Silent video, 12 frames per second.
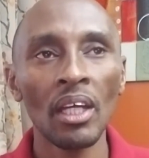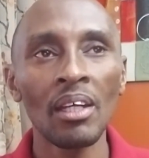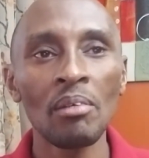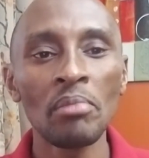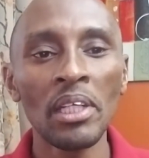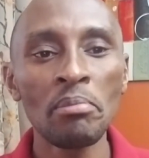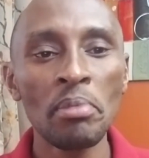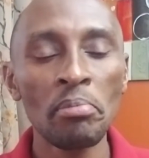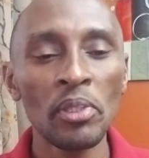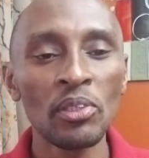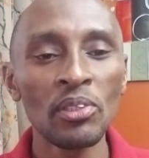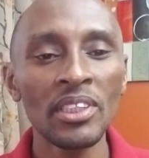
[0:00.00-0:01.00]
many
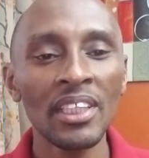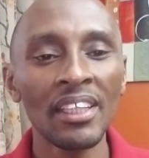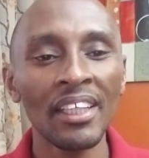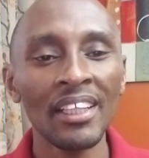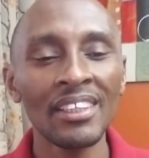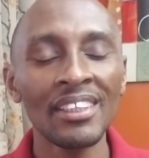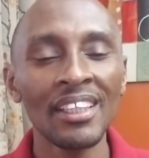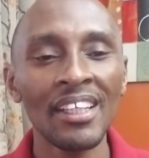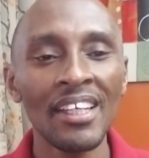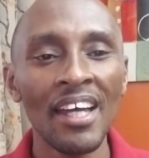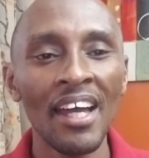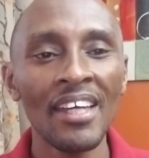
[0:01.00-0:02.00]
people do say that
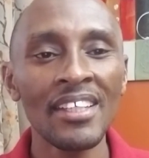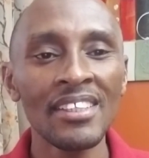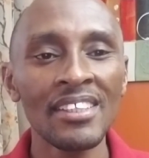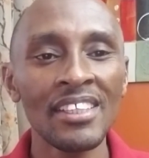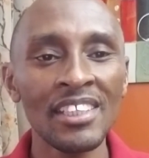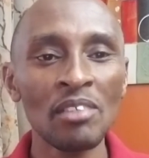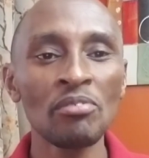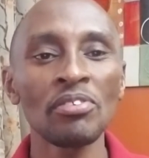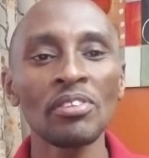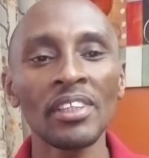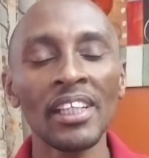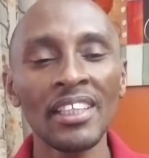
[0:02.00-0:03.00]
I eat the same
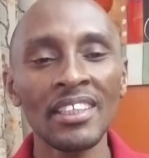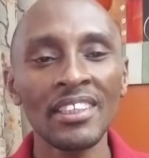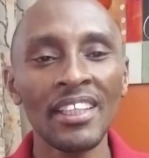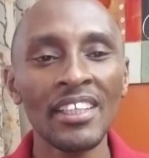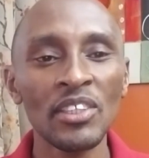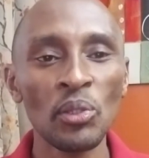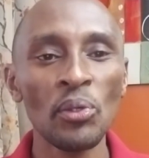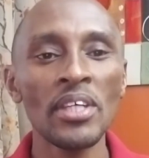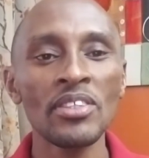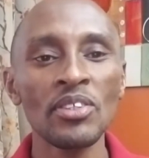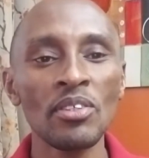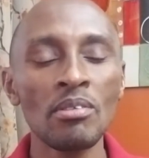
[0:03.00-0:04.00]
food as so
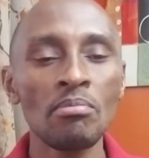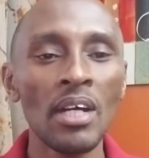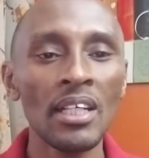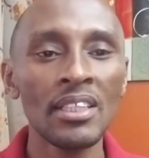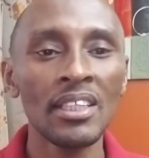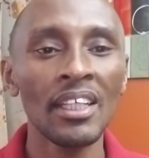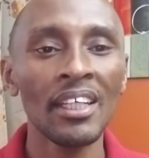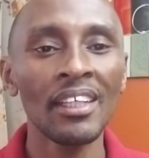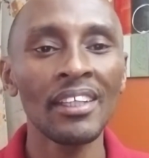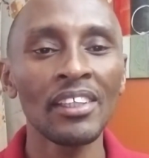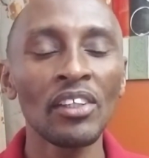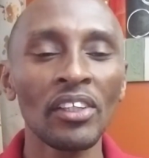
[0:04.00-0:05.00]
and so, but
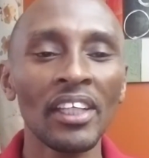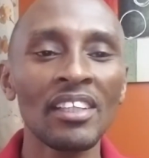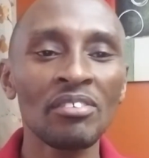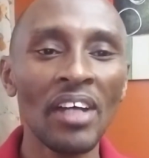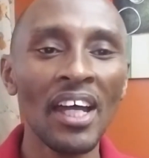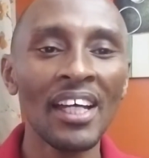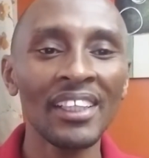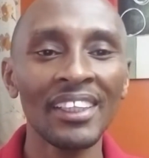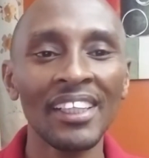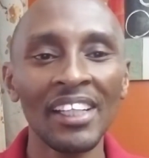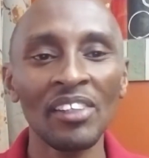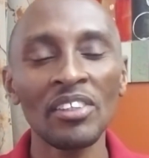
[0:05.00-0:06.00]
they don't get fat,
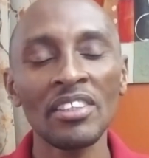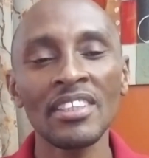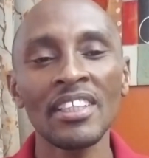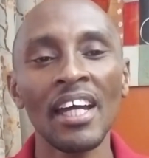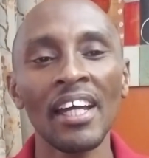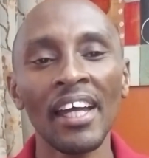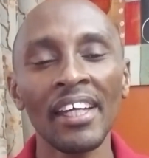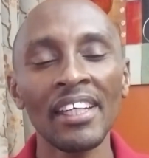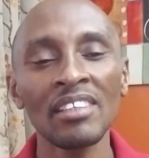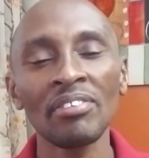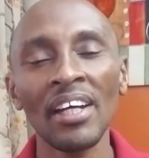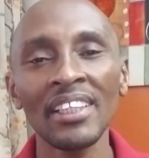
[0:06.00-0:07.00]
and I
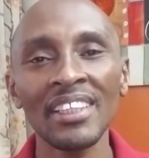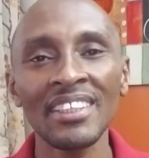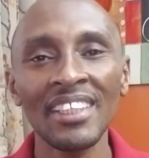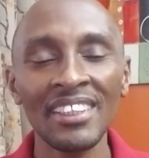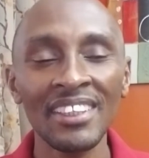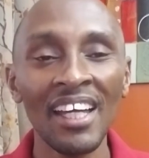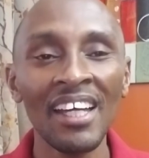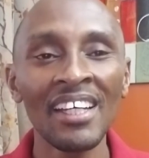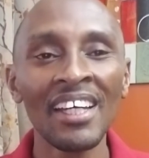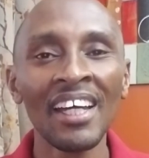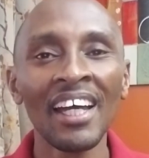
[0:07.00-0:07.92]
get fat, etc.